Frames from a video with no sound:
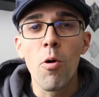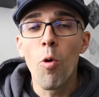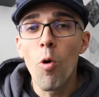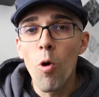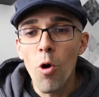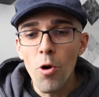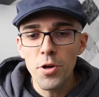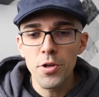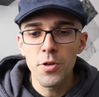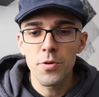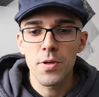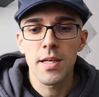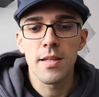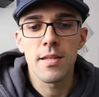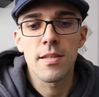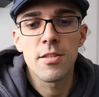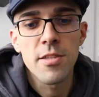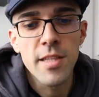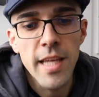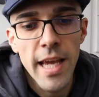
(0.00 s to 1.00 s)
Or you
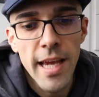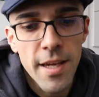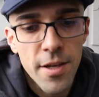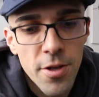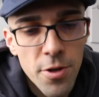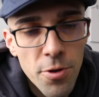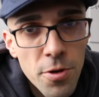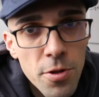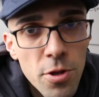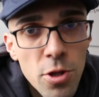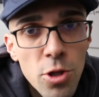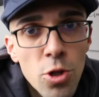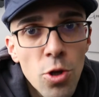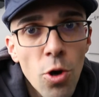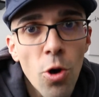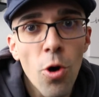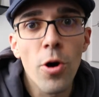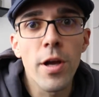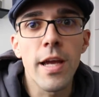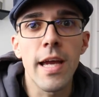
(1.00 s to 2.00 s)
can take your
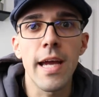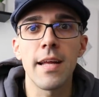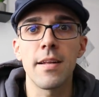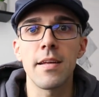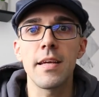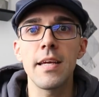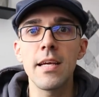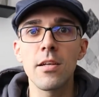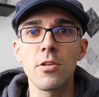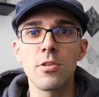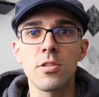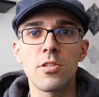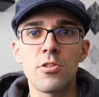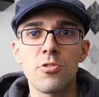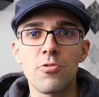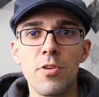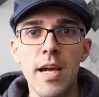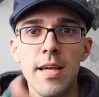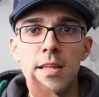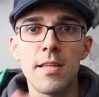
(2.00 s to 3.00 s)
toy and
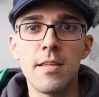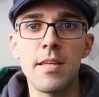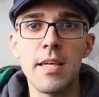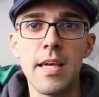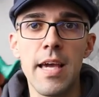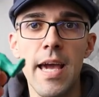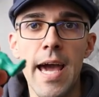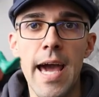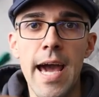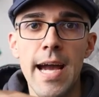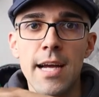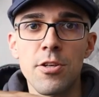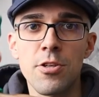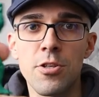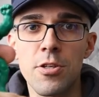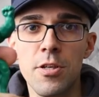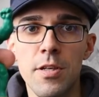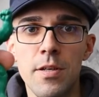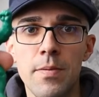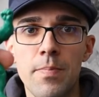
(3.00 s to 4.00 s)
illustrate the
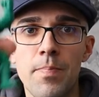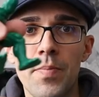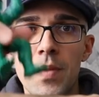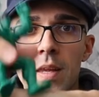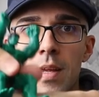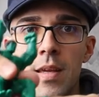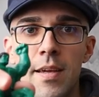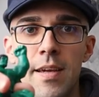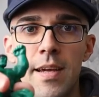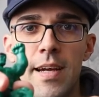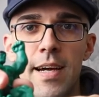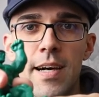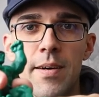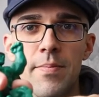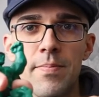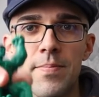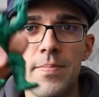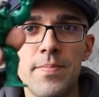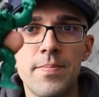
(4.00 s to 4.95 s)
action. Yeah.